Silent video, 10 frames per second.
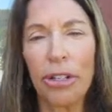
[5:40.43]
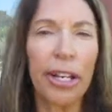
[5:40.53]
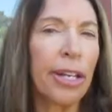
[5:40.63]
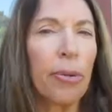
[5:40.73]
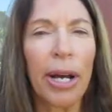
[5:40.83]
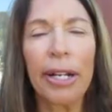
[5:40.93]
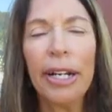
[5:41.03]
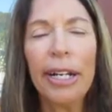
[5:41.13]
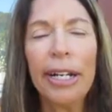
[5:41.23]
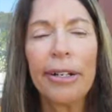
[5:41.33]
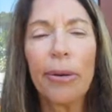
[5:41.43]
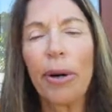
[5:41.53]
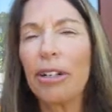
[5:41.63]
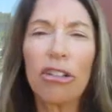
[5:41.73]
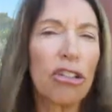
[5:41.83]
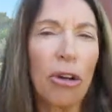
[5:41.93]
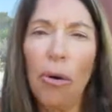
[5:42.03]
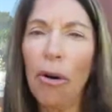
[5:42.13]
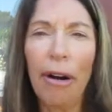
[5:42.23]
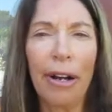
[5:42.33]
and he worked
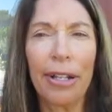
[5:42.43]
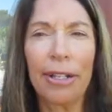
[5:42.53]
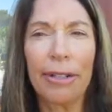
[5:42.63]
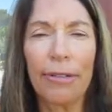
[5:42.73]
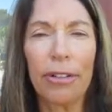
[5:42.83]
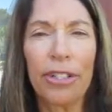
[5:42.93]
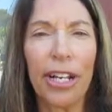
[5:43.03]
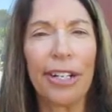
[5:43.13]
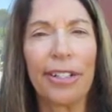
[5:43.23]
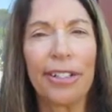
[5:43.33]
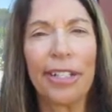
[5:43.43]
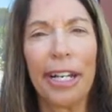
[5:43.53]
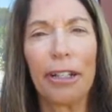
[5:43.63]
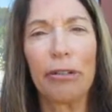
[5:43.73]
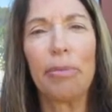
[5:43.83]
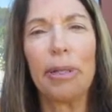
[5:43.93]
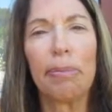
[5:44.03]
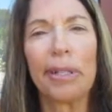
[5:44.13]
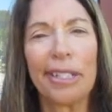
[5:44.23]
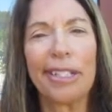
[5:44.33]
so hard in his first cycle to get other
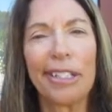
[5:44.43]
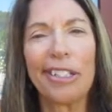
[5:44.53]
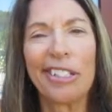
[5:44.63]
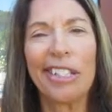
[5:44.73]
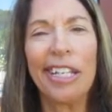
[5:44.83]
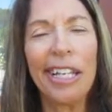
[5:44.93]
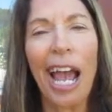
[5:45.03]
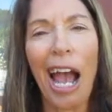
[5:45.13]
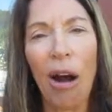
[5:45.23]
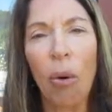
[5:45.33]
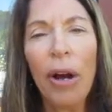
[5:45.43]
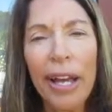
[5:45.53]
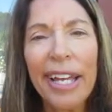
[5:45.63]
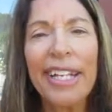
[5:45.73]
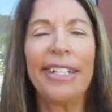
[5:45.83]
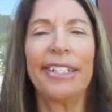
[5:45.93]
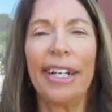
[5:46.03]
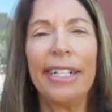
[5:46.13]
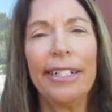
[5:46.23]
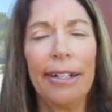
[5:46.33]
people to see how his
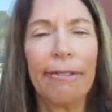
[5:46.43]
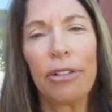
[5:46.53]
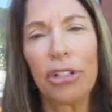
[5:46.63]
idea for